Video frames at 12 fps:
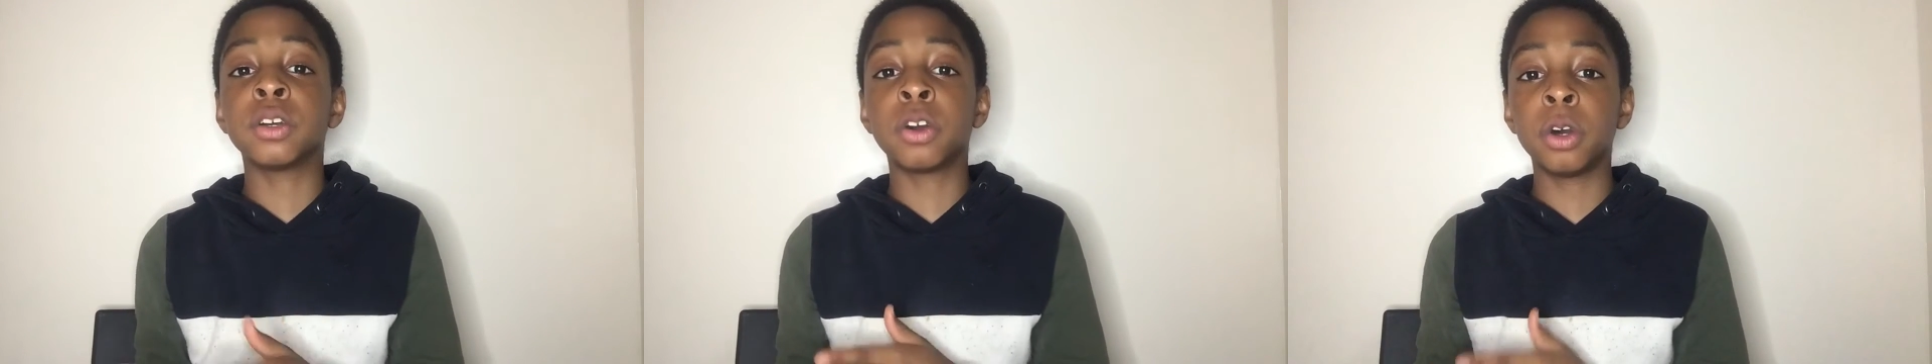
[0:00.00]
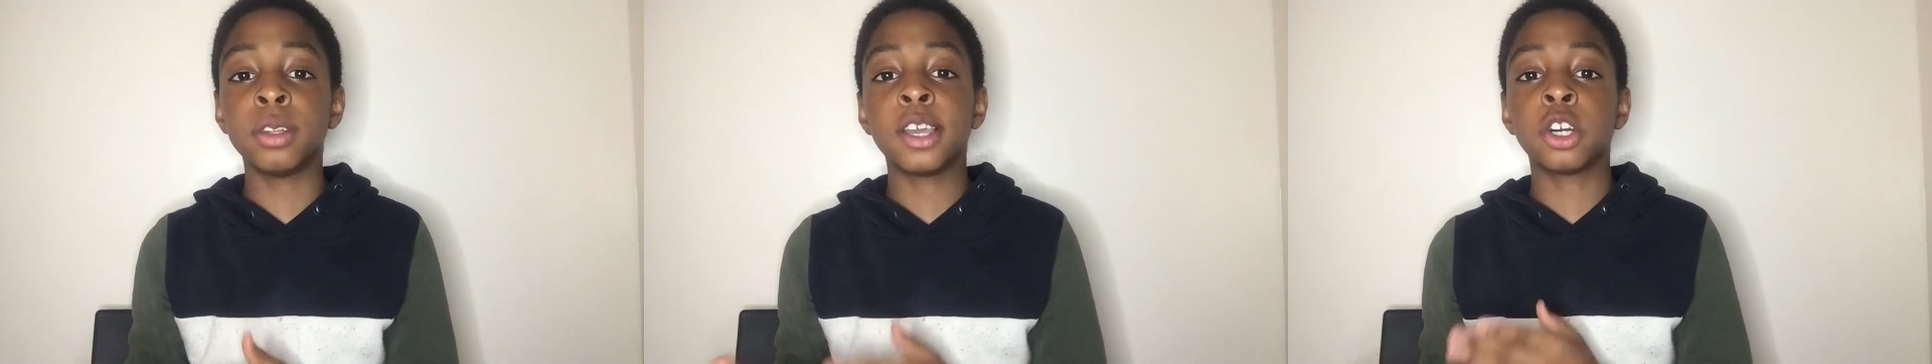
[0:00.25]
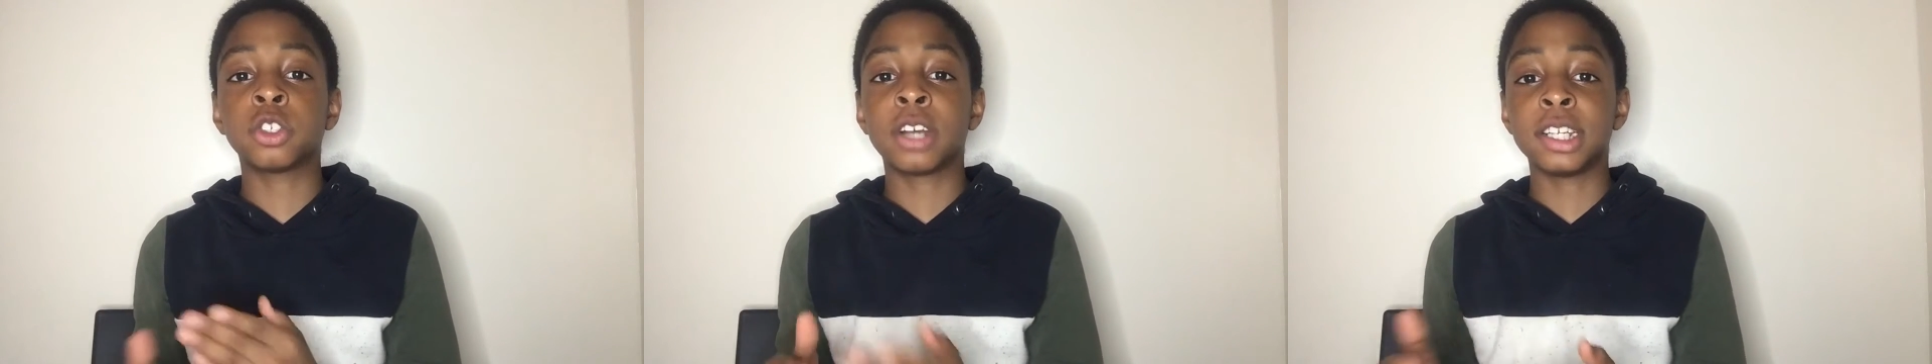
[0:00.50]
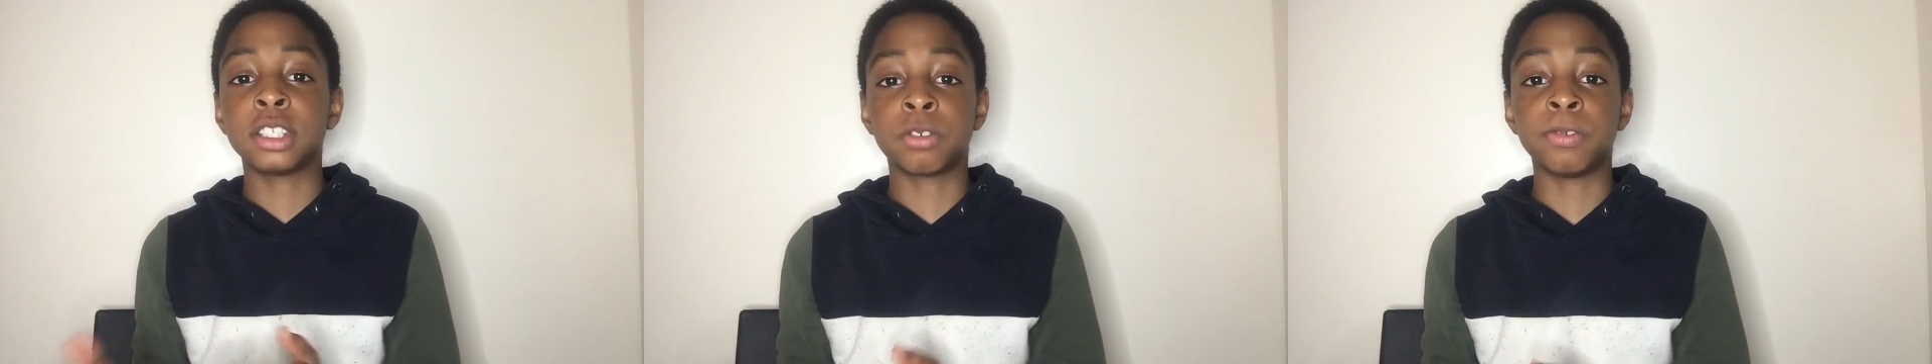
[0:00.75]
goal that you're
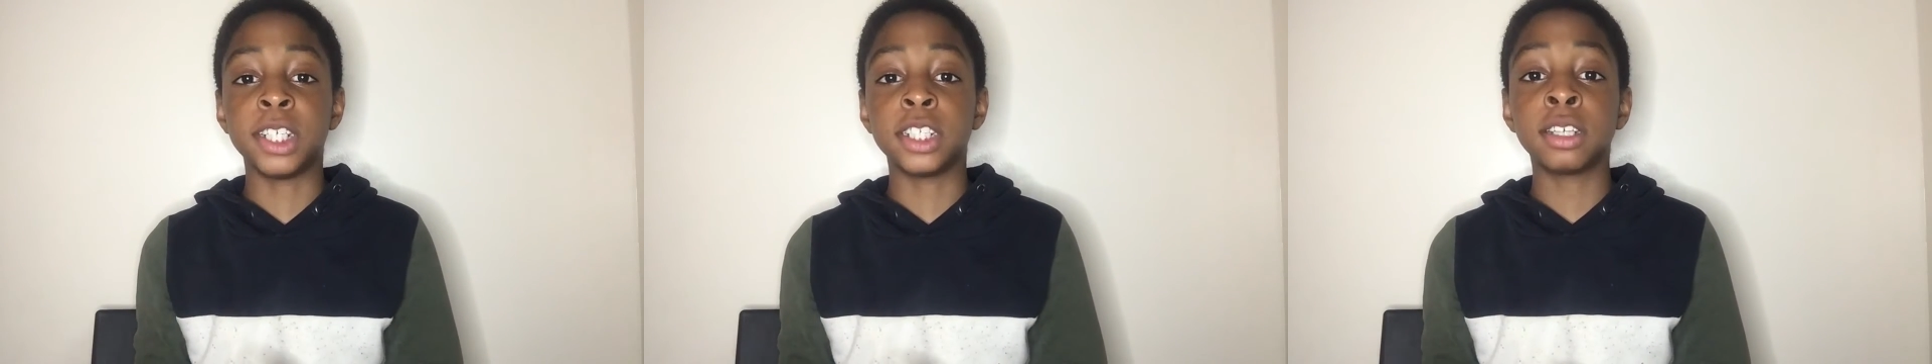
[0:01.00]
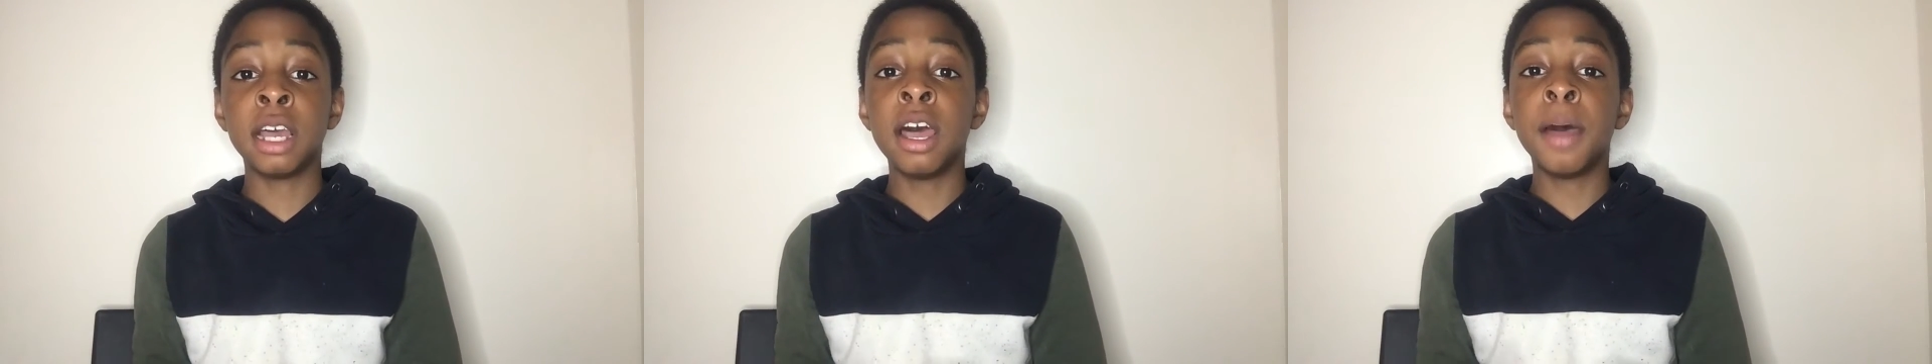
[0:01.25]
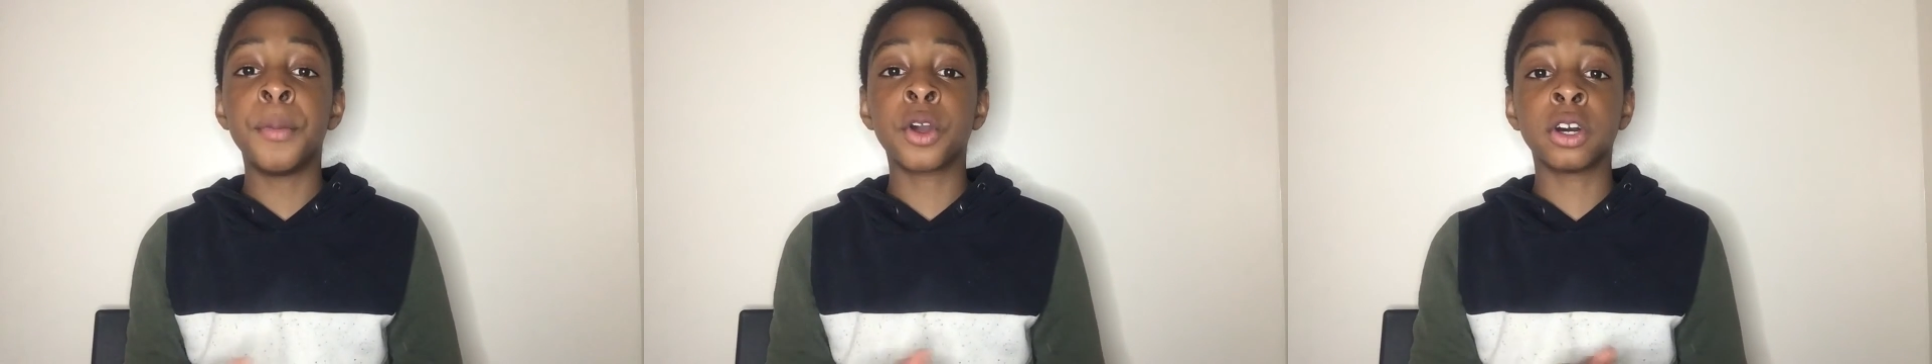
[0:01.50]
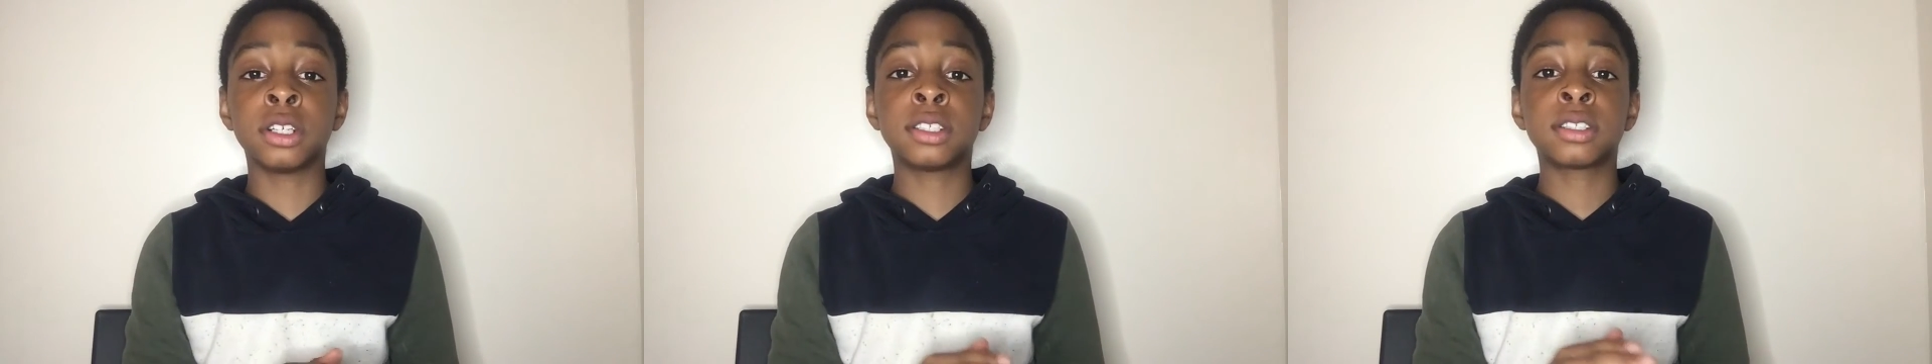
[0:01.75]
trying to reach.
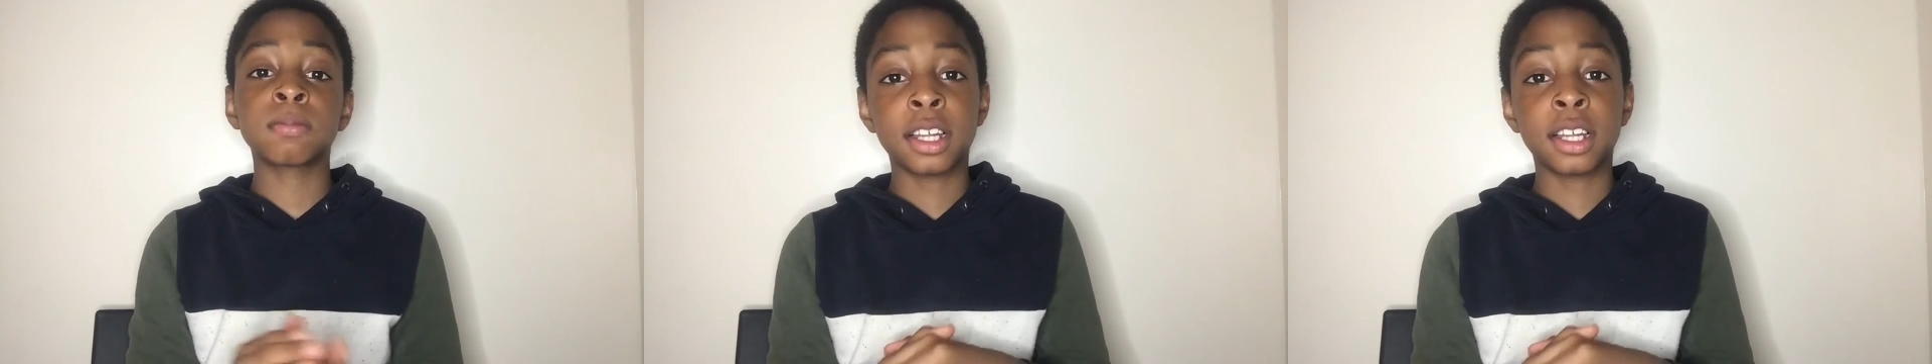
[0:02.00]
Because